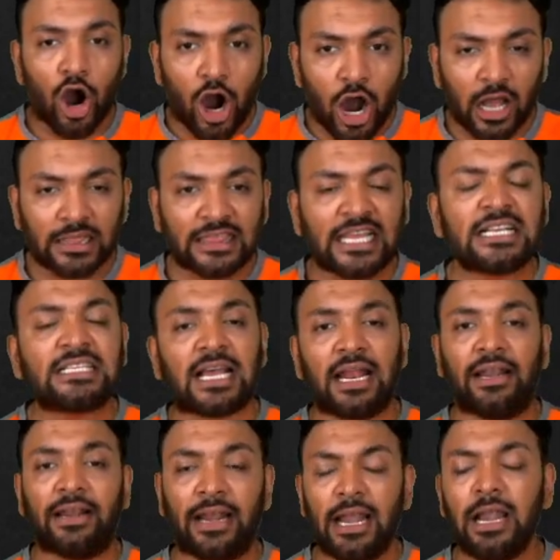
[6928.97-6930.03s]
On this
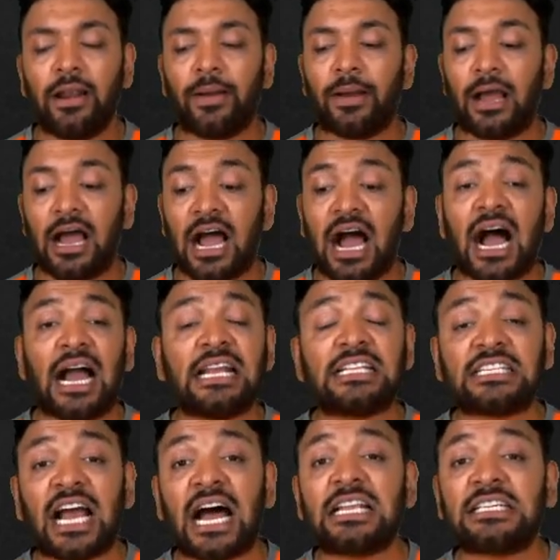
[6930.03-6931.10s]
100, I
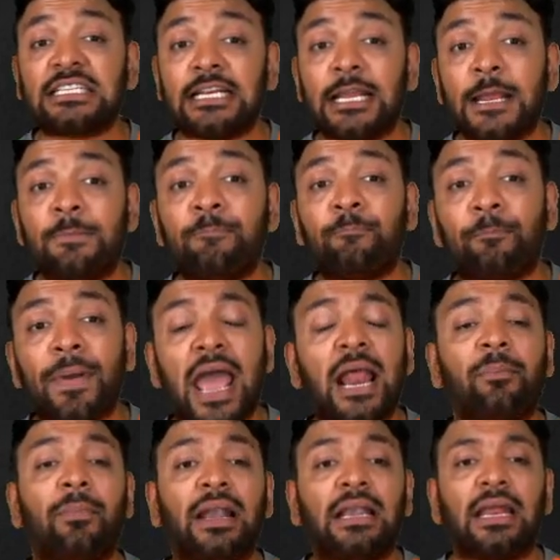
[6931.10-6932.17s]
charged
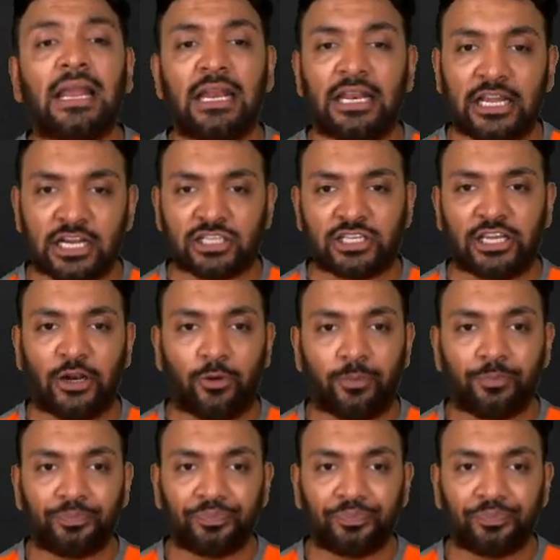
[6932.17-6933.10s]
impairment in year 0.